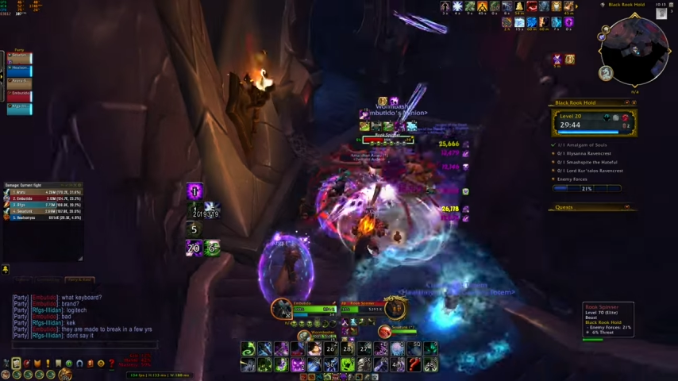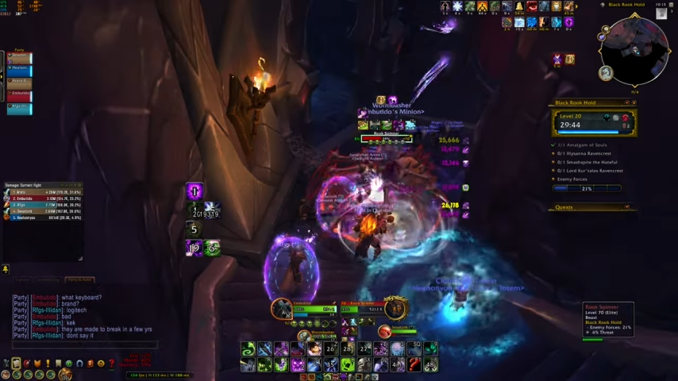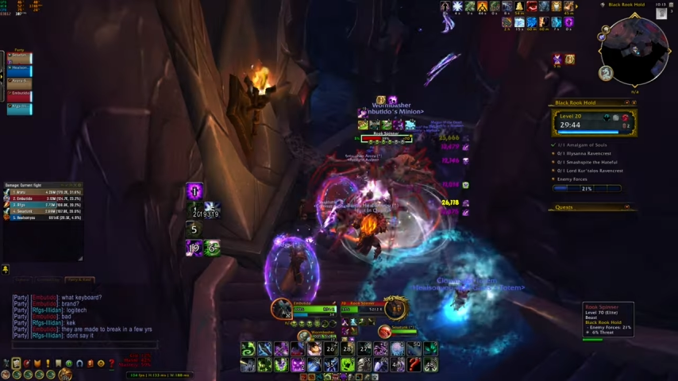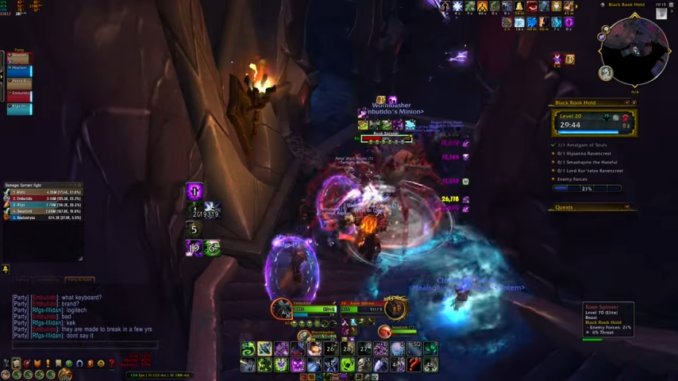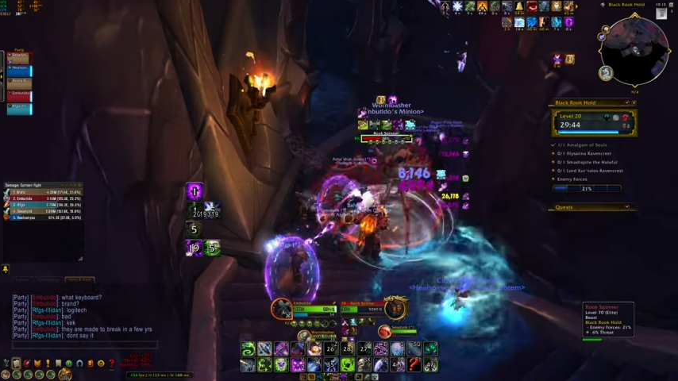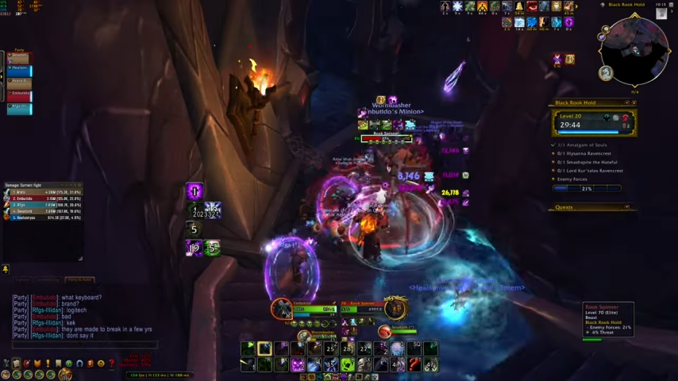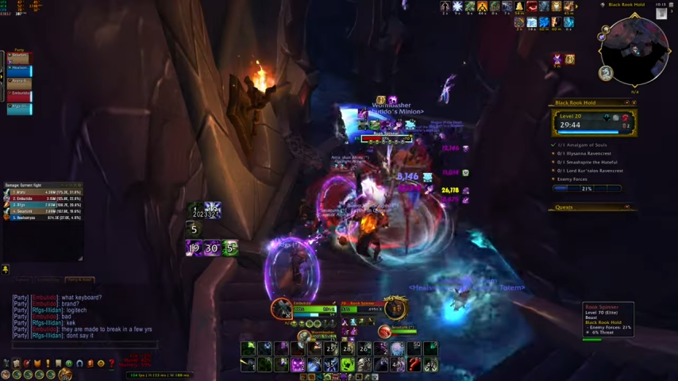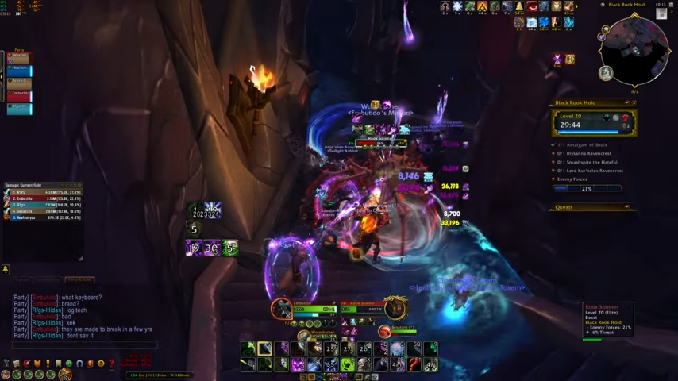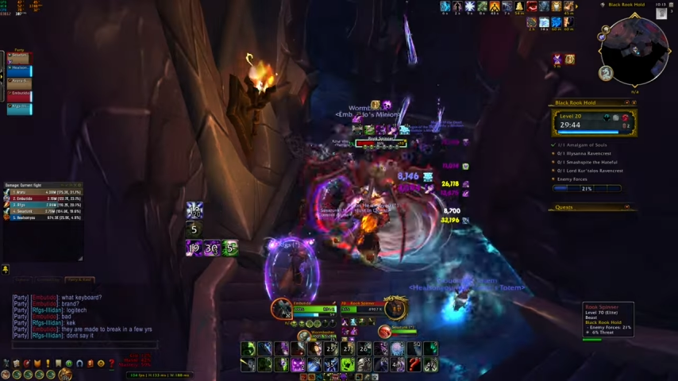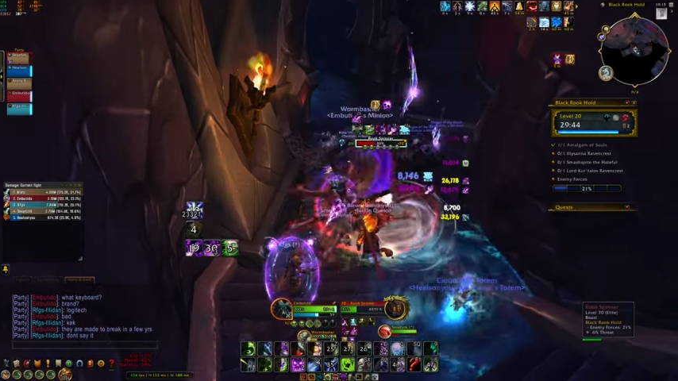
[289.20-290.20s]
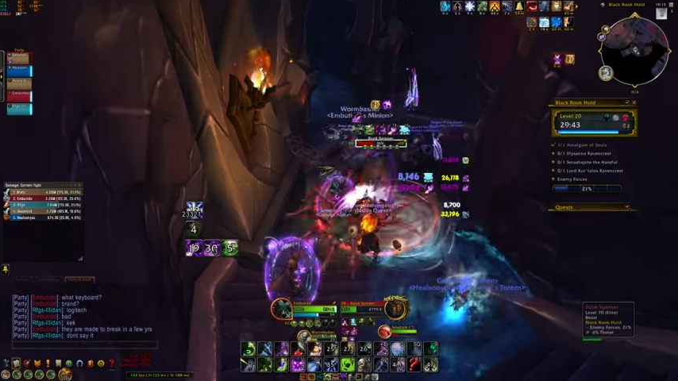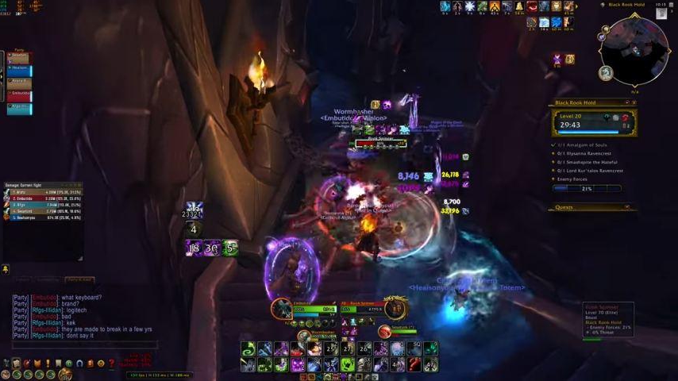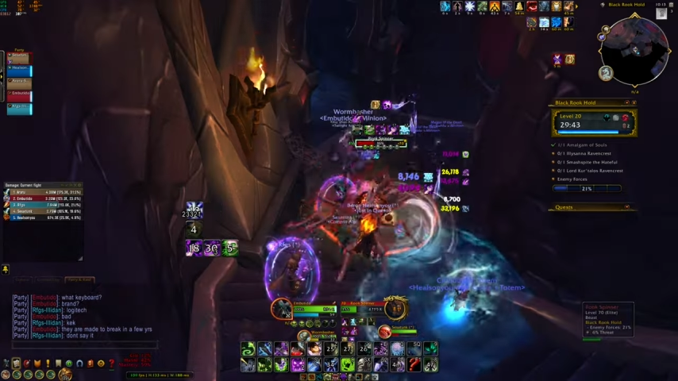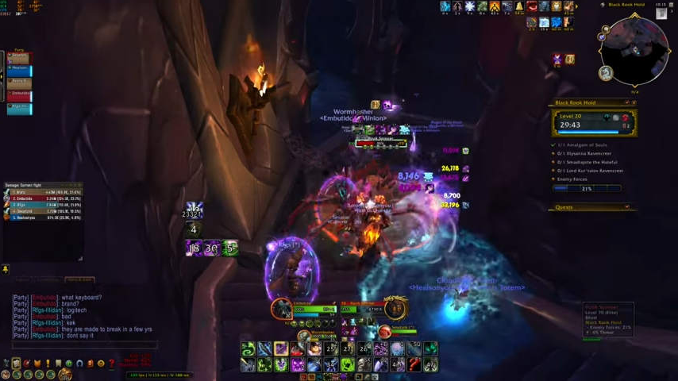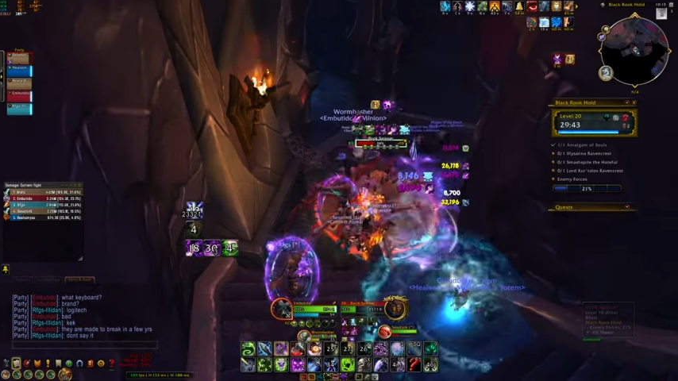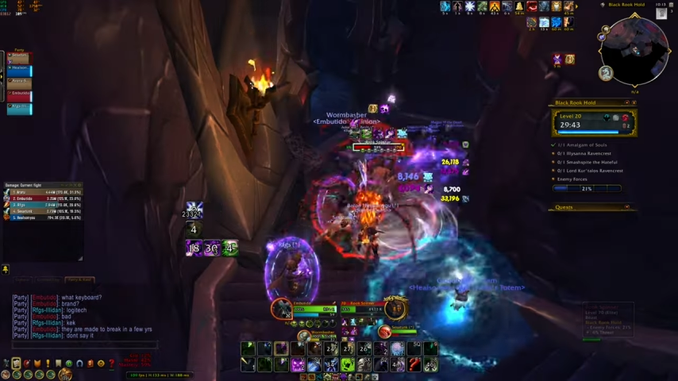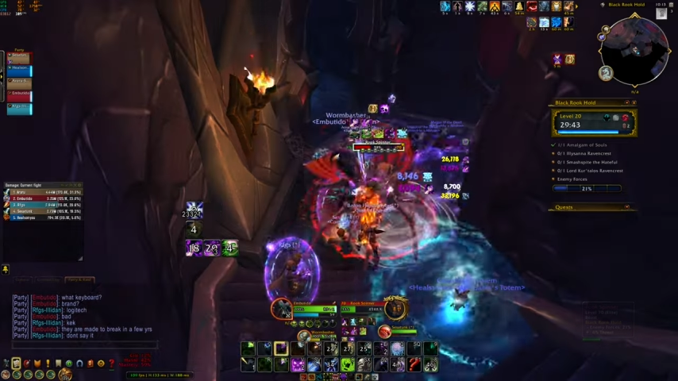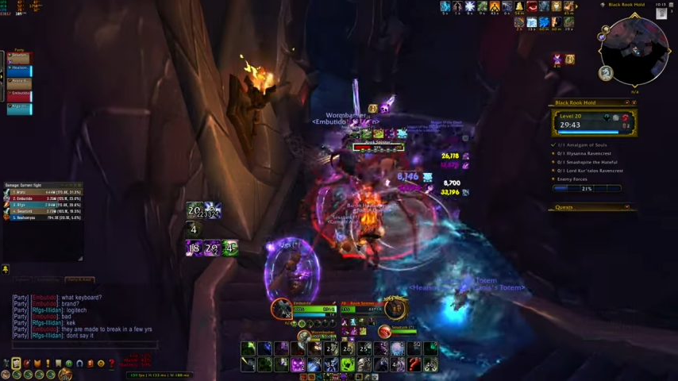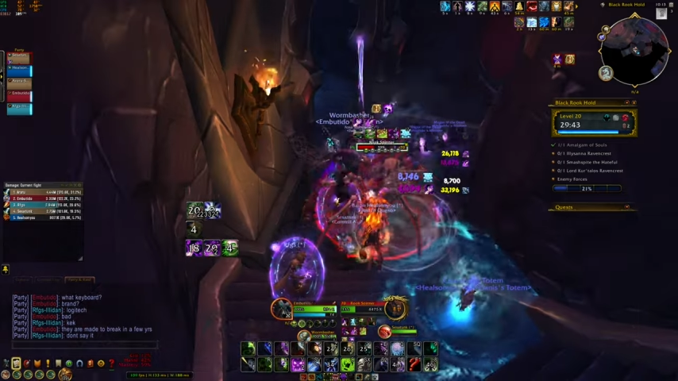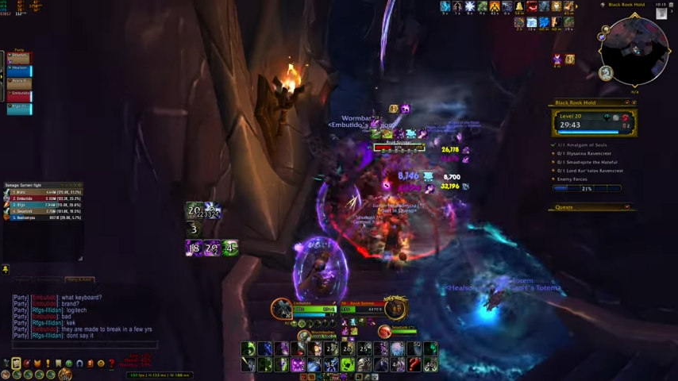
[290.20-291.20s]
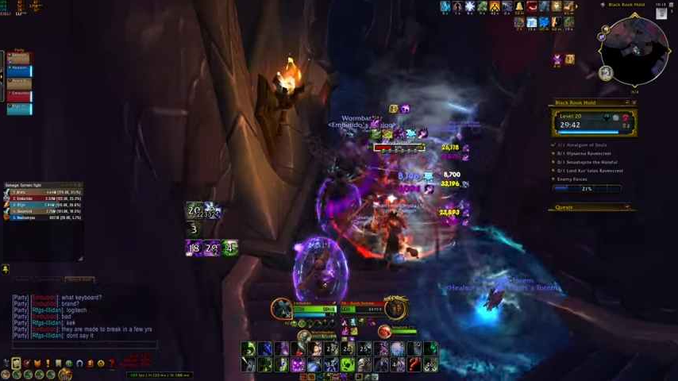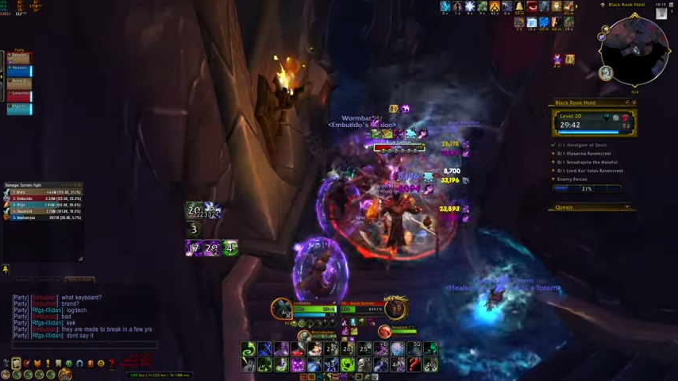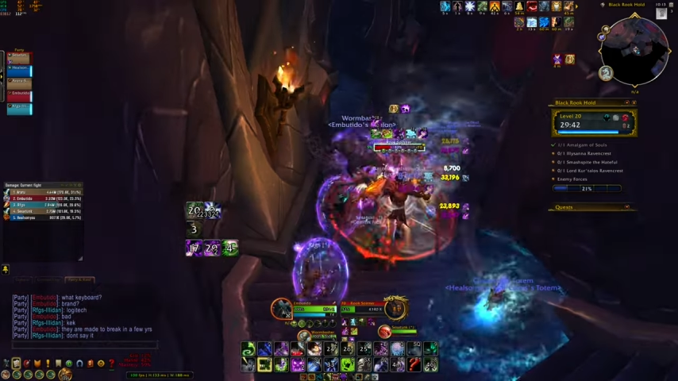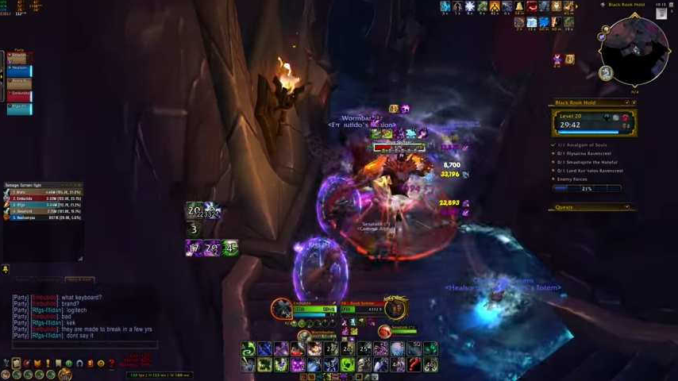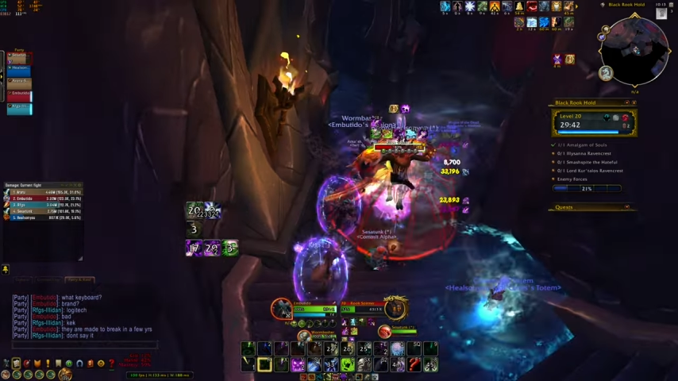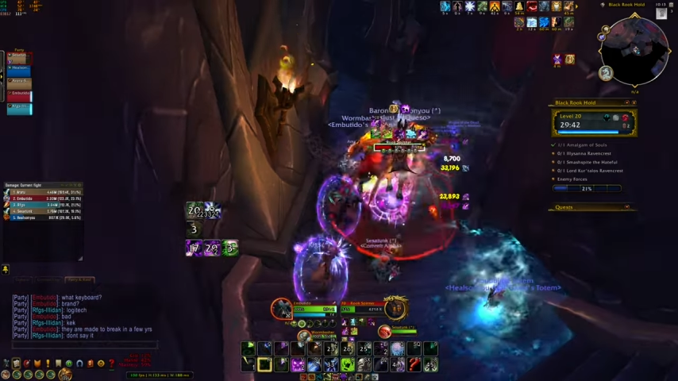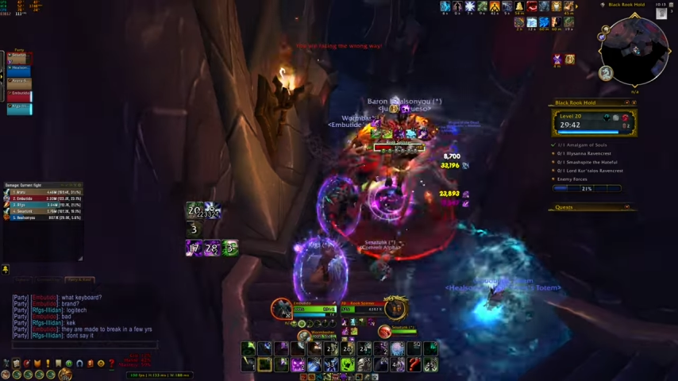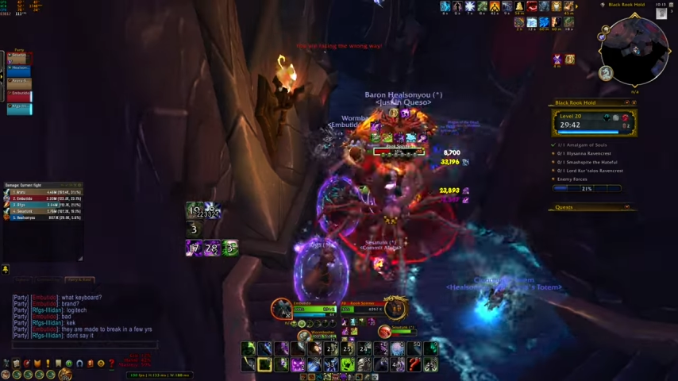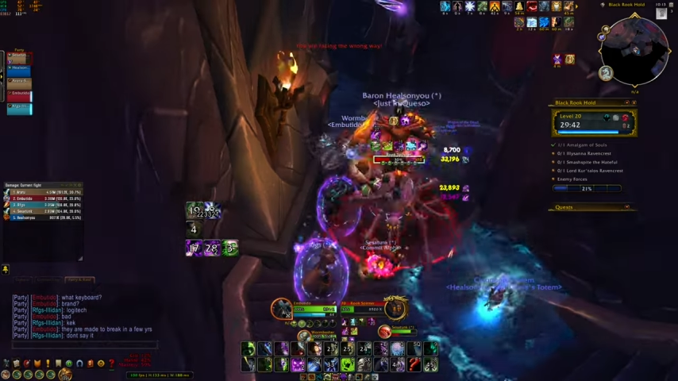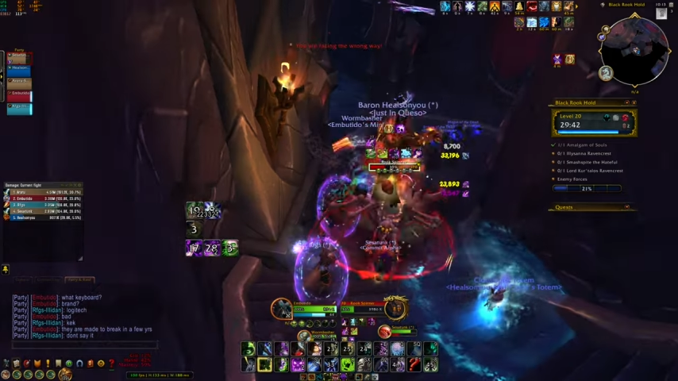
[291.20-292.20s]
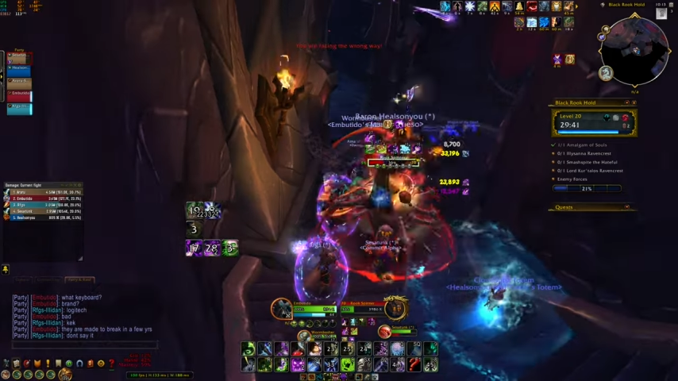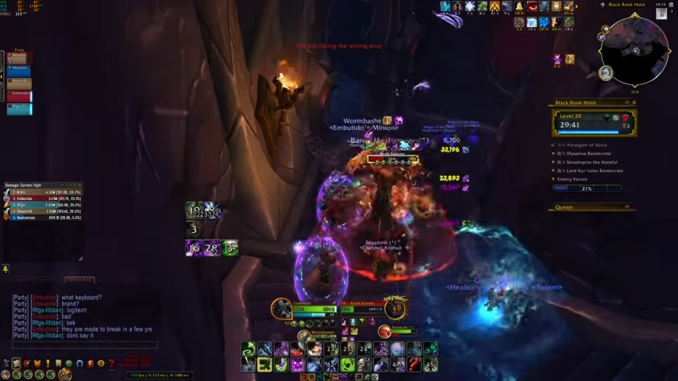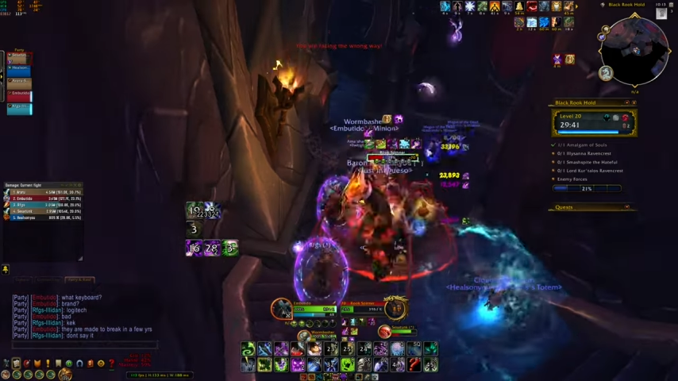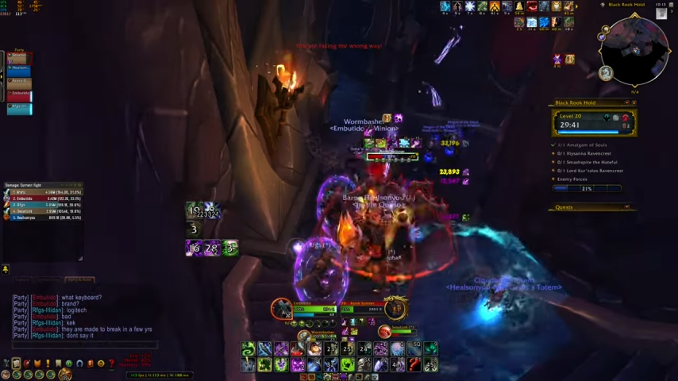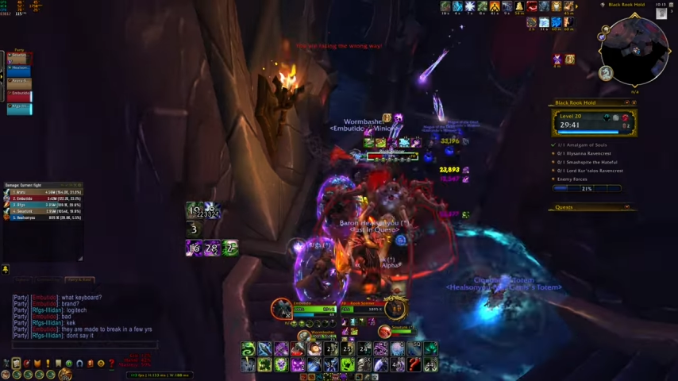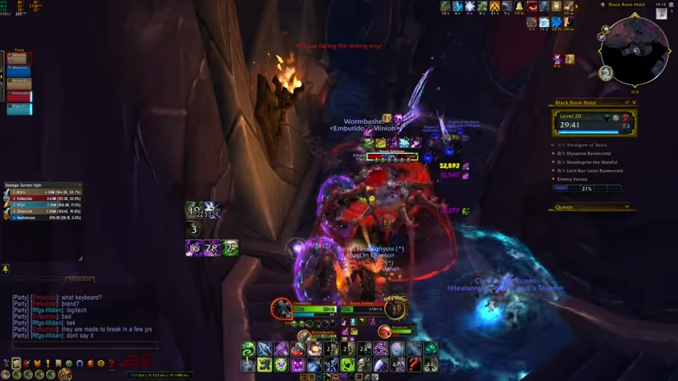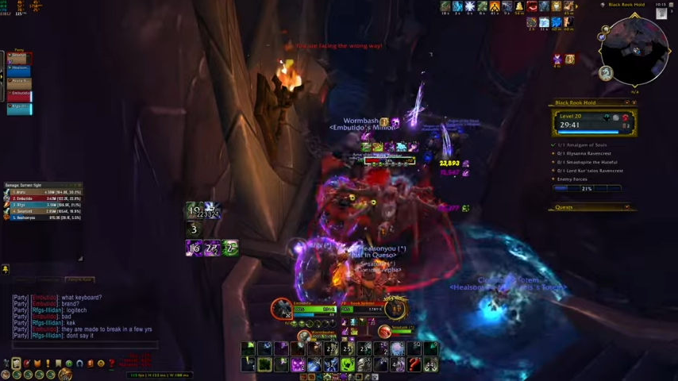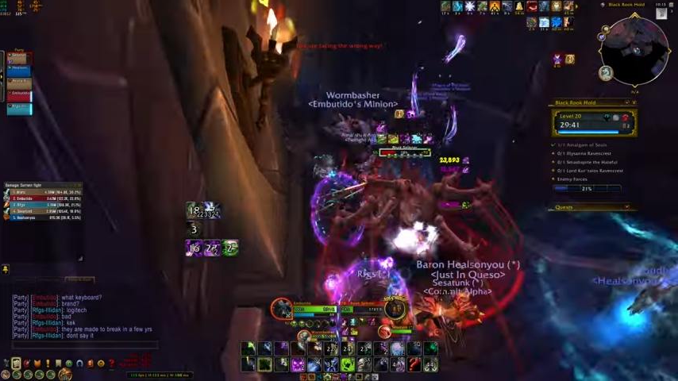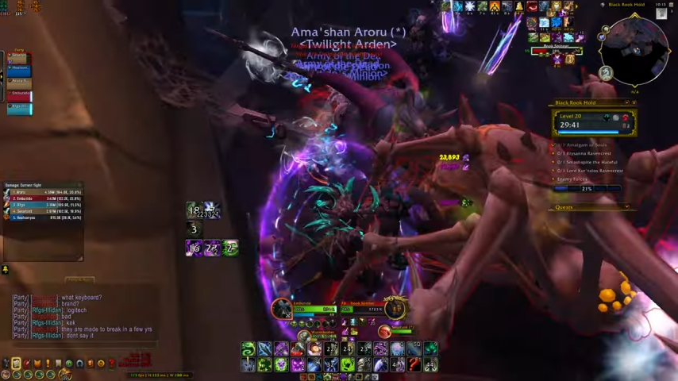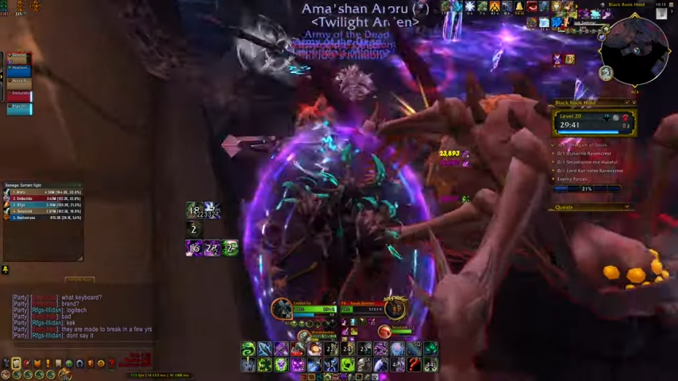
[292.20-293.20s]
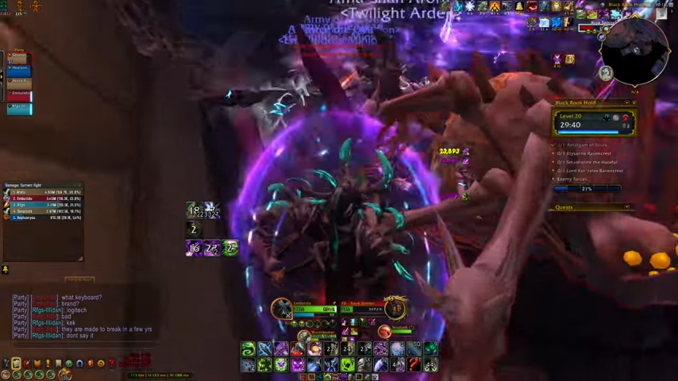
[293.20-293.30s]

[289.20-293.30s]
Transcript: No face is visible, so there are no lips to read.